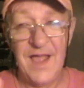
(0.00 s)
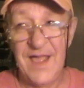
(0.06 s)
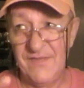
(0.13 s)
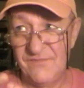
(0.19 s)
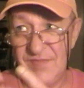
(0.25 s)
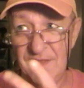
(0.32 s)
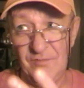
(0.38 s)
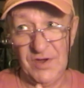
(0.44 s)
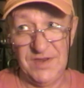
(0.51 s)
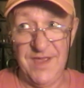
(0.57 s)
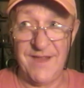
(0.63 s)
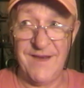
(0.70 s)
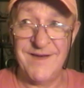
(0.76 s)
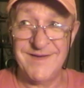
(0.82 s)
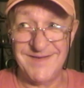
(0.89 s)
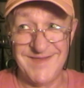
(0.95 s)
as they would
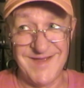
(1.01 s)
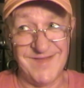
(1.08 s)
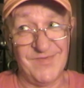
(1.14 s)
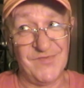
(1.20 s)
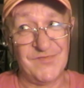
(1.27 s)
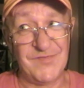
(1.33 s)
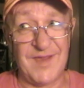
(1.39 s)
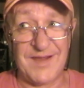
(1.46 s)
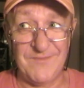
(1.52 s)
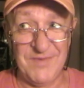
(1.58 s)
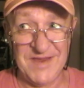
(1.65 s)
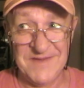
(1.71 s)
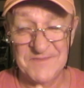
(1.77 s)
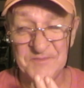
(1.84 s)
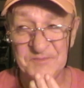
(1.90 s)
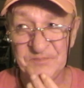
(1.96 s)
get sick of
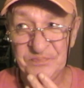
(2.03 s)
me.